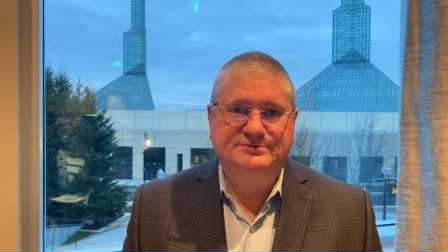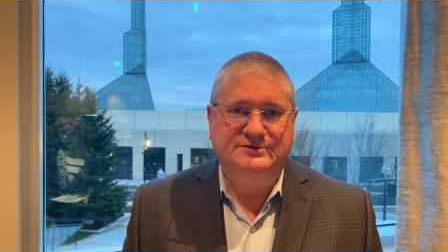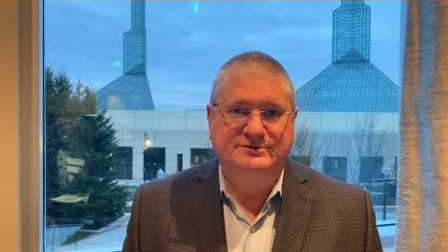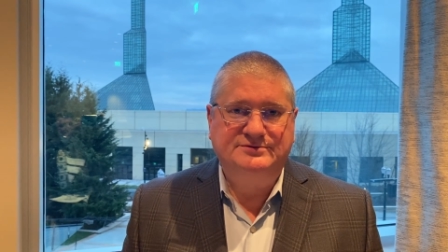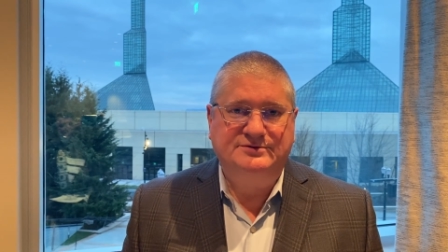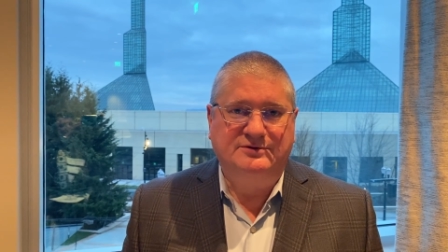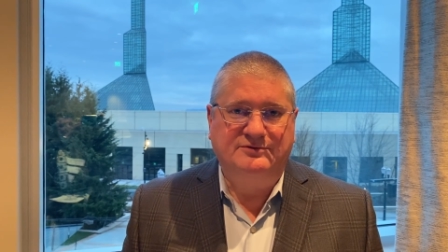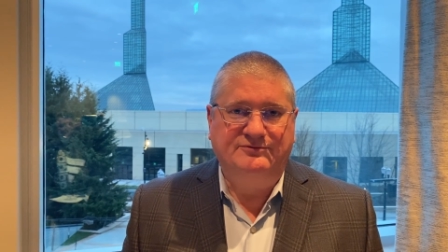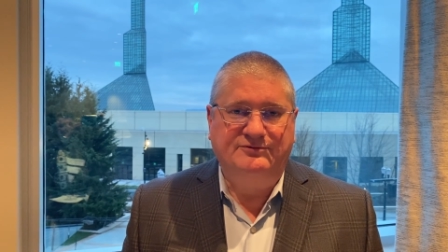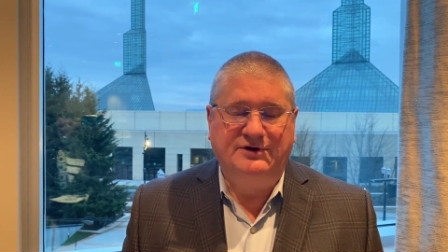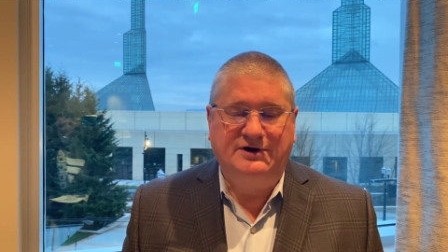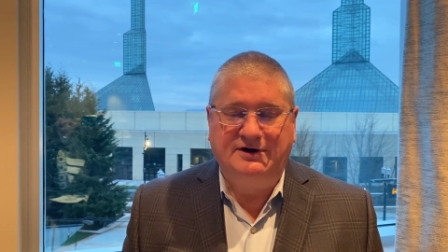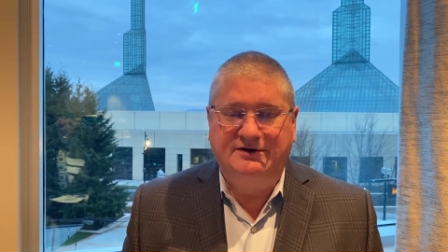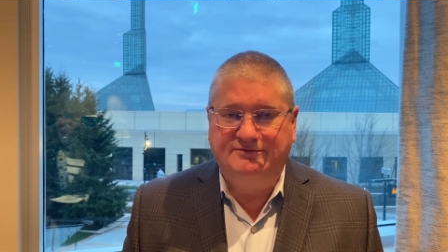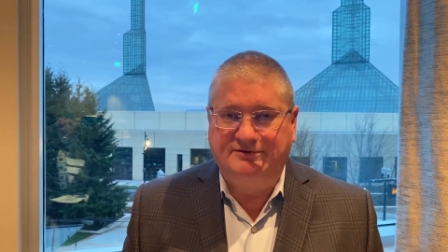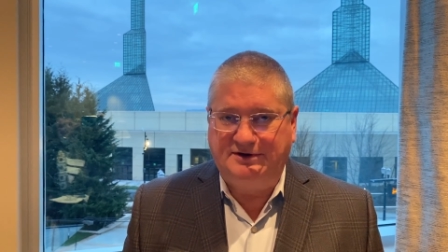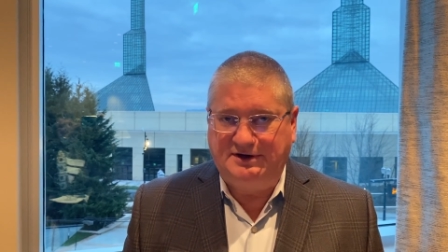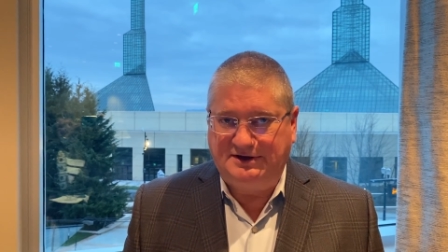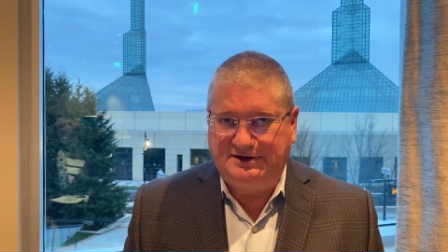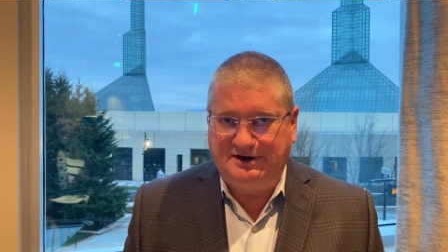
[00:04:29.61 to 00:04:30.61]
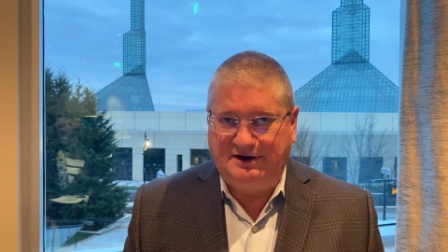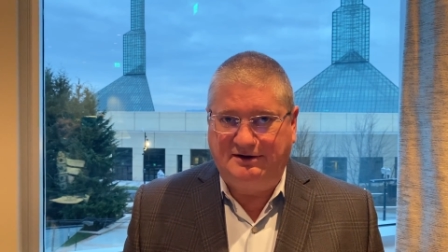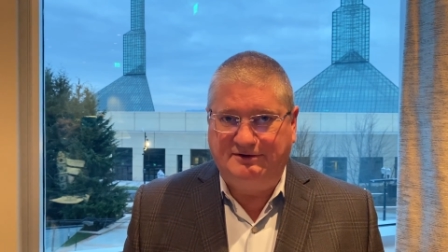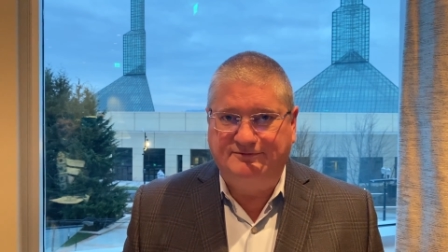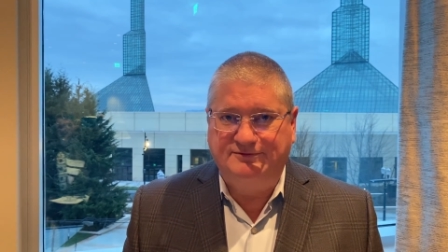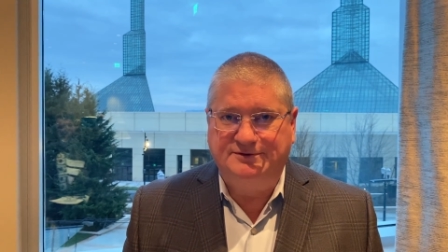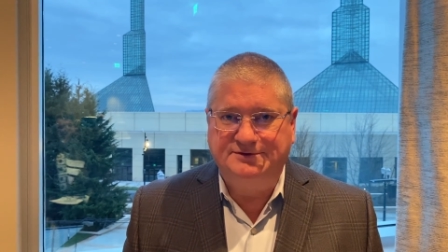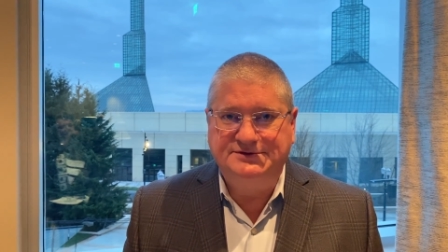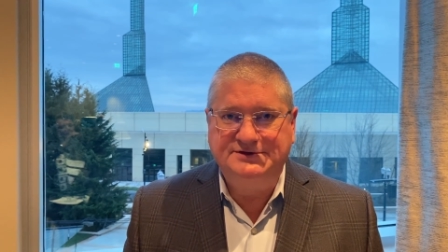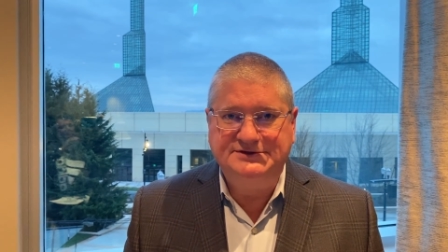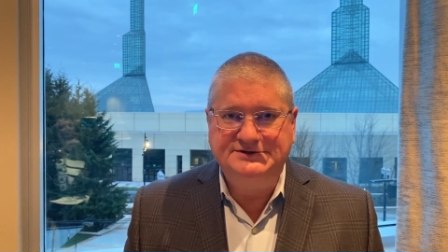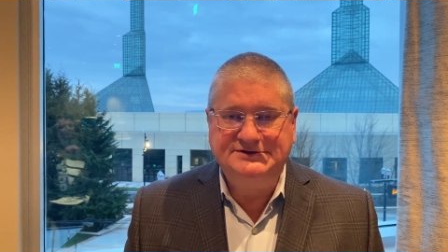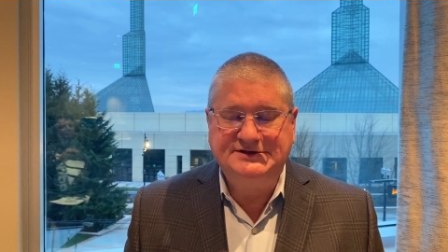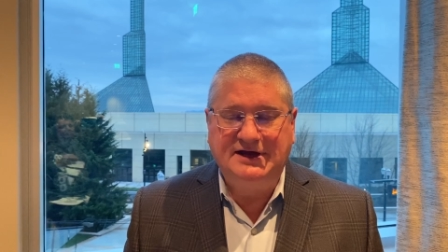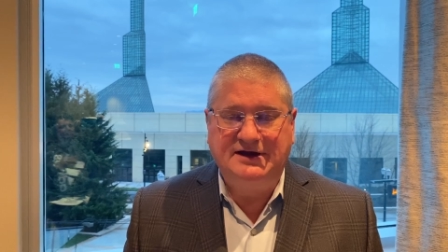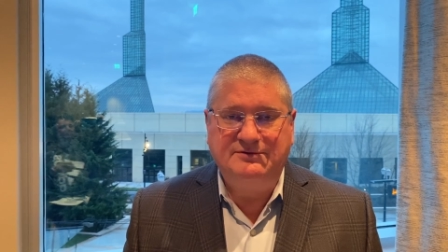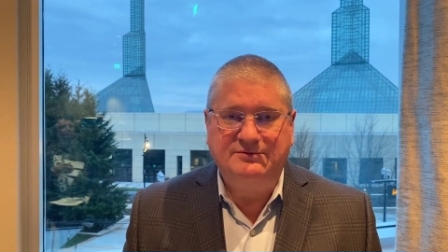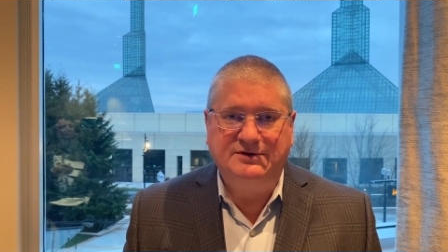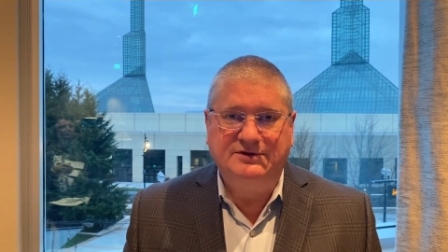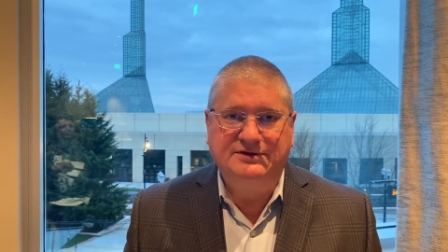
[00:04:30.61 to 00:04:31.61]
which we're very careful to
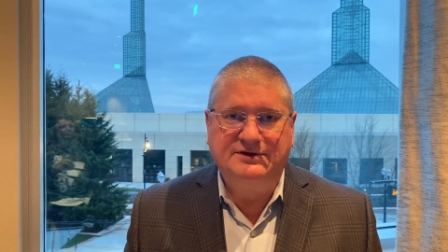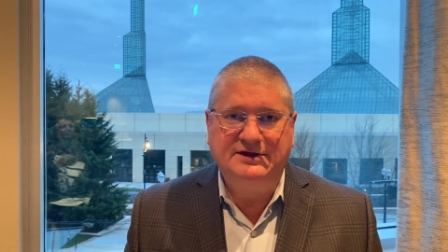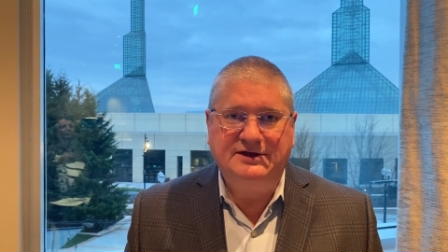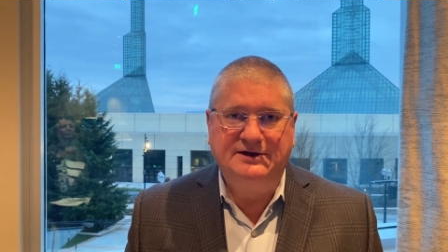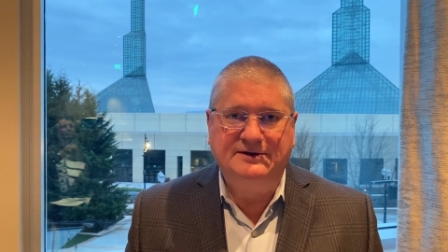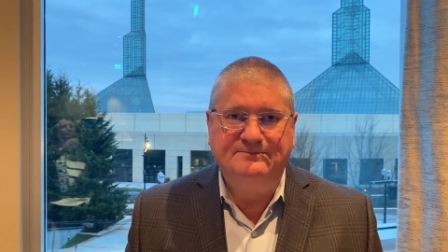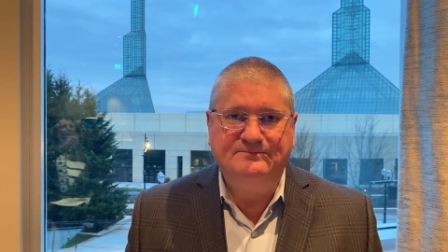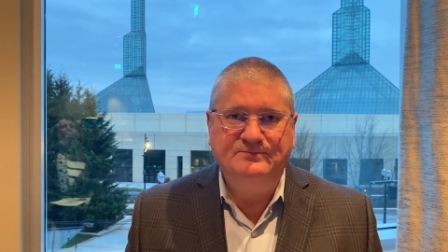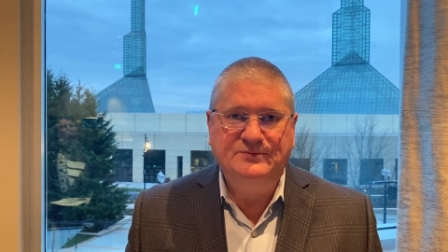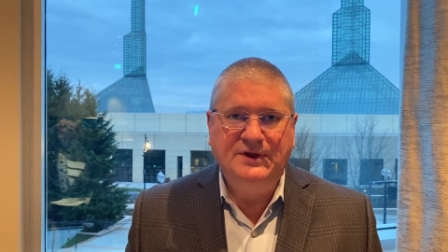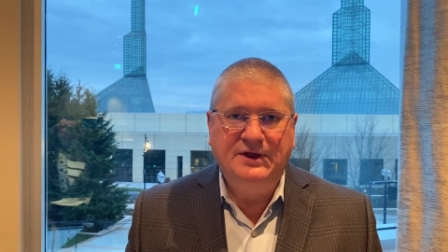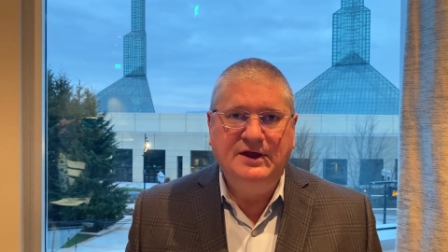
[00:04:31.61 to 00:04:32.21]
stay within,